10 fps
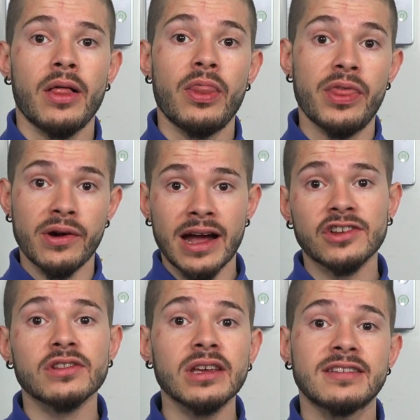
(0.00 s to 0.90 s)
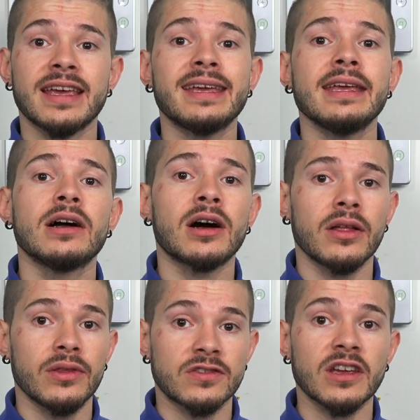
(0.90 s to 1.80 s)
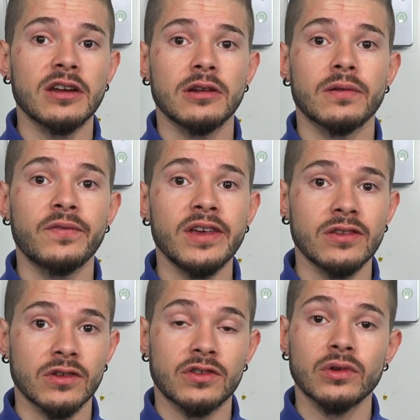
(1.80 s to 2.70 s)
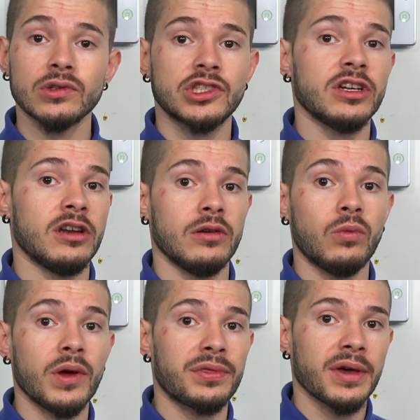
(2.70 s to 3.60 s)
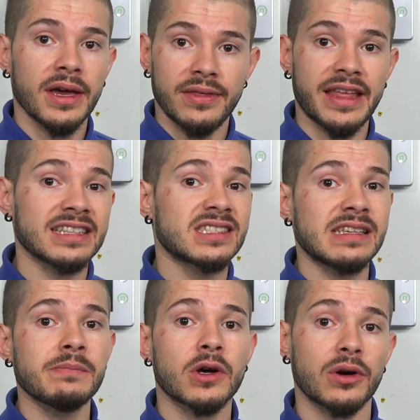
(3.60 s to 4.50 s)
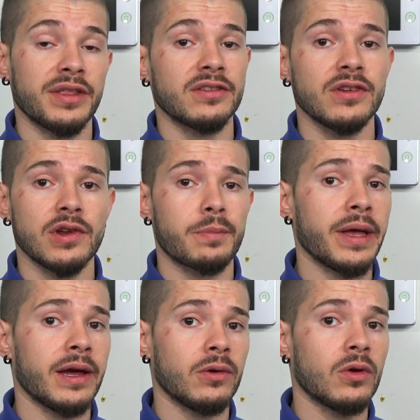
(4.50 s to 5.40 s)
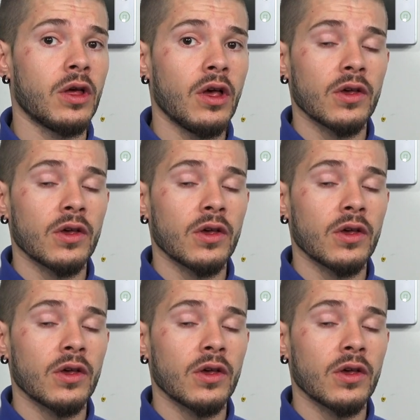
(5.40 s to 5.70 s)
they're actually taking on the cellular fees associated with that SIM card that's in your panel.